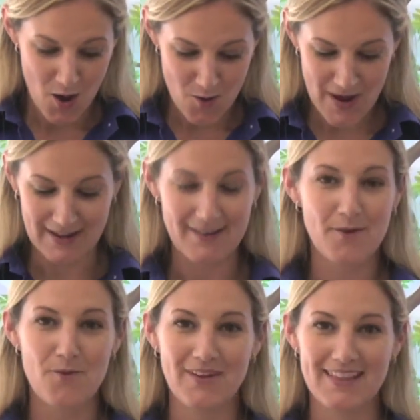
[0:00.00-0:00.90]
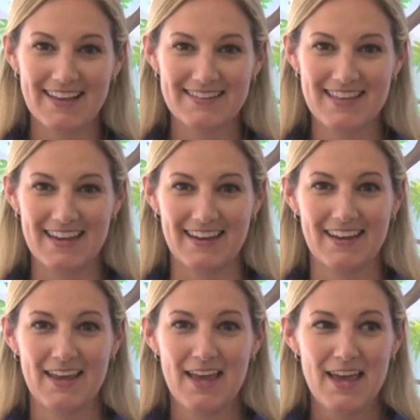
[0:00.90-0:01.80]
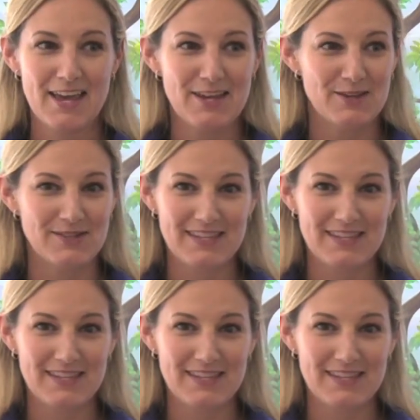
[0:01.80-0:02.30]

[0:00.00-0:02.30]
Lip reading: Oh wait, one last thing. You